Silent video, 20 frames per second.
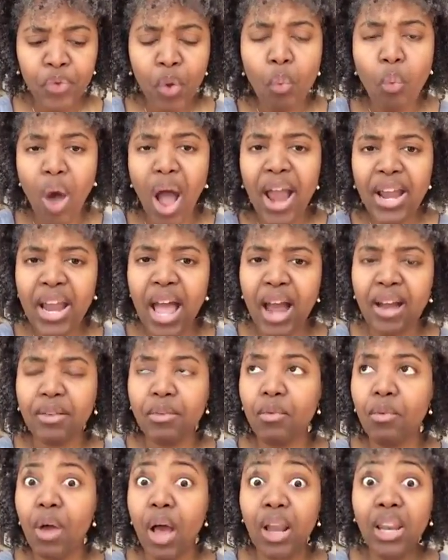Why not
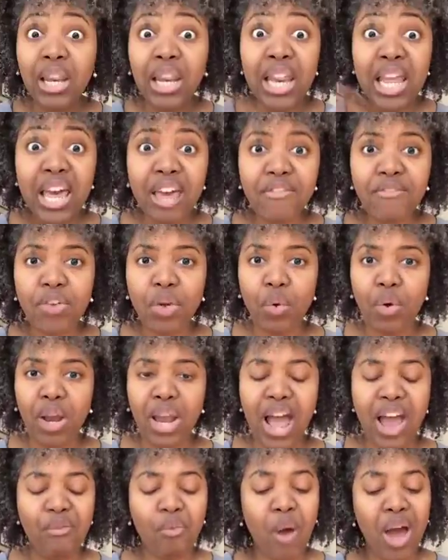live your life?